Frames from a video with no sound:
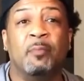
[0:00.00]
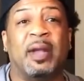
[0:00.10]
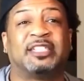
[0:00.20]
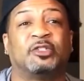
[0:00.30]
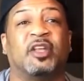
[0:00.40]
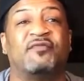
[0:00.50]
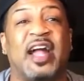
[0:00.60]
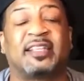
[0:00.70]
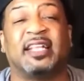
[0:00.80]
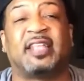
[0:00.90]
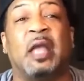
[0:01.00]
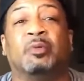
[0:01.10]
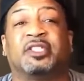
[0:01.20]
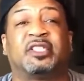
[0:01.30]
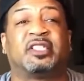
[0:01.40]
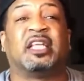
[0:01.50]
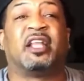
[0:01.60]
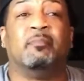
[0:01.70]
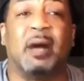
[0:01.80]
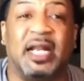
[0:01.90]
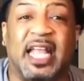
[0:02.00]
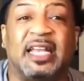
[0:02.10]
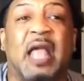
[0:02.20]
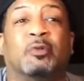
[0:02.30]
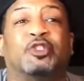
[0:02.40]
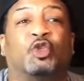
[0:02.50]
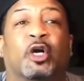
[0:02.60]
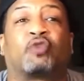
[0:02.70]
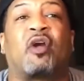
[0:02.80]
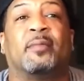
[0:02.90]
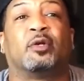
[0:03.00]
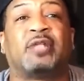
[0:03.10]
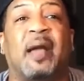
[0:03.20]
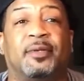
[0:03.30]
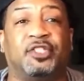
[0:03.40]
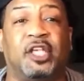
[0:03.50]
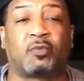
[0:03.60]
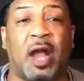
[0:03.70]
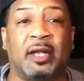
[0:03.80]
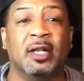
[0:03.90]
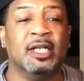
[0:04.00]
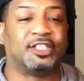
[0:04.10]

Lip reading: based on the fact that they was stealing money and they was doing criminal type of shit, right?